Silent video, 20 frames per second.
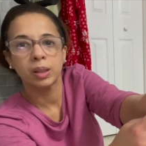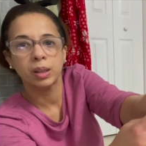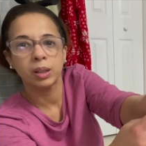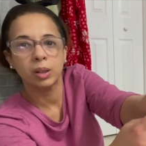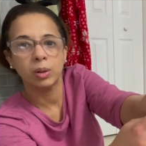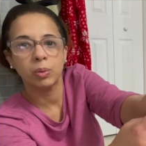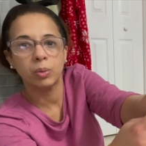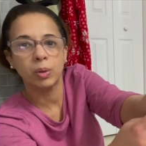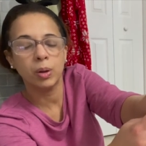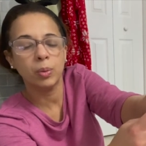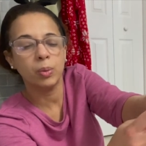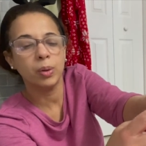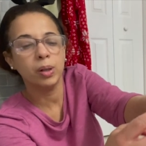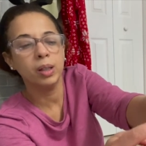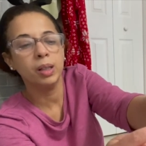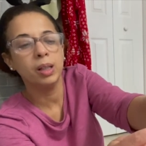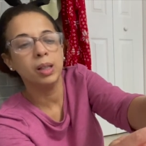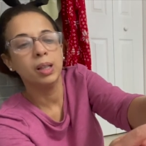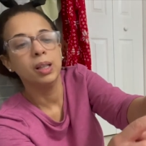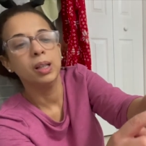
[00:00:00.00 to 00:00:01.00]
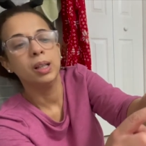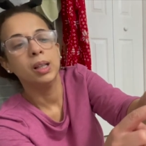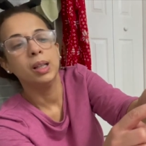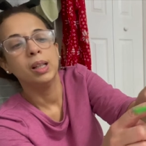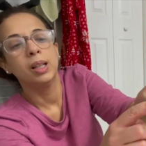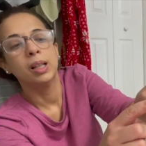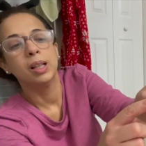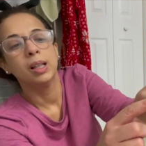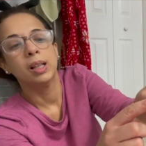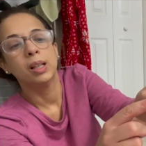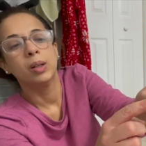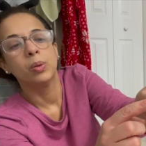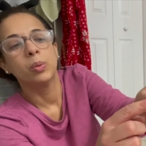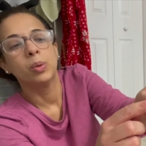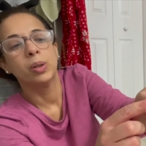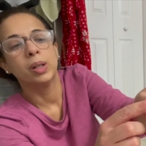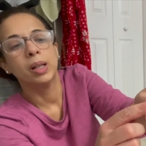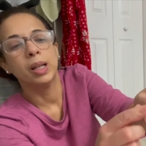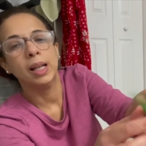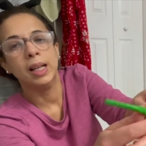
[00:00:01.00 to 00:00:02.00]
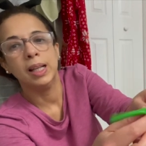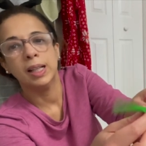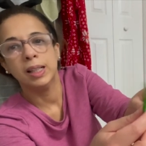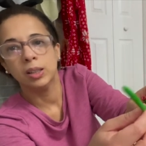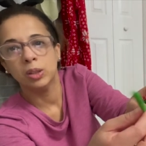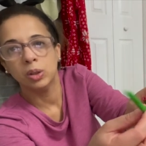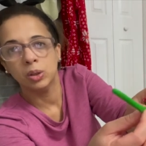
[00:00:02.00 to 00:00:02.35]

the red one, where it ends,